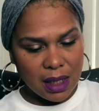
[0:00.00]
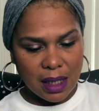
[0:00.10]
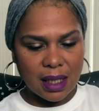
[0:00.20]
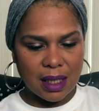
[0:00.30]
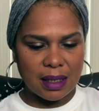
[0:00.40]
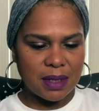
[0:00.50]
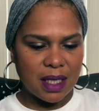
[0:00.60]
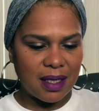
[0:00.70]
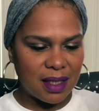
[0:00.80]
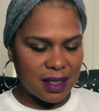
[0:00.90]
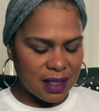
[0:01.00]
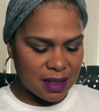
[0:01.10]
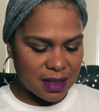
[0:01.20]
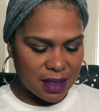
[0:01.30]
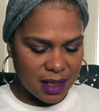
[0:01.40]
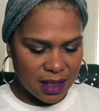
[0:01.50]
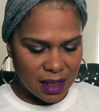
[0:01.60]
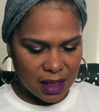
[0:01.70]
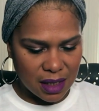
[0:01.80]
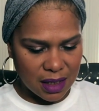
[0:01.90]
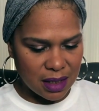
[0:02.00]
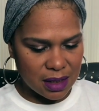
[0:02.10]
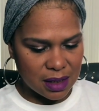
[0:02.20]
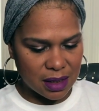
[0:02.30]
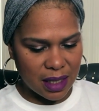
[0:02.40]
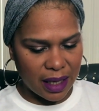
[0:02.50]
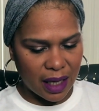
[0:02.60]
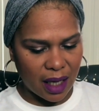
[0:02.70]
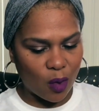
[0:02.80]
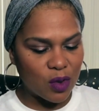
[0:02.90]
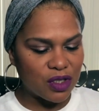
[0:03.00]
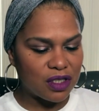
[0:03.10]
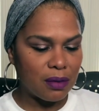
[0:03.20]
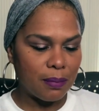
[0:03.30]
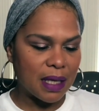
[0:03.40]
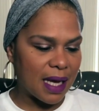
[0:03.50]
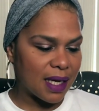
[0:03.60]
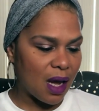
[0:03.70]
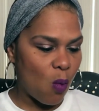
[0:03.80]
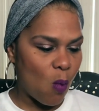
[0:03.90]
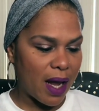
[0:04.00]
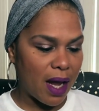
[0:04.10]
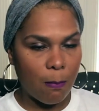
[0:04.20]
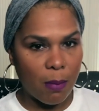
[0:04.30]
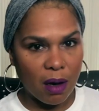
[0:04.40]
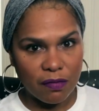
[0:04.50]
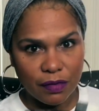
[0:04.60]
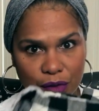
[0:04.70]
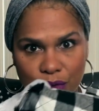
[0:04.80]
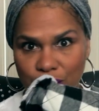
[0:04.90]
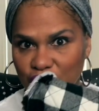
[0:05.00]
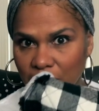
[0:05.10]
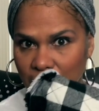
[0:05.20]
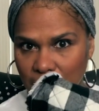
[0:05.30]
Um, this is a quilted black and white buffalo check,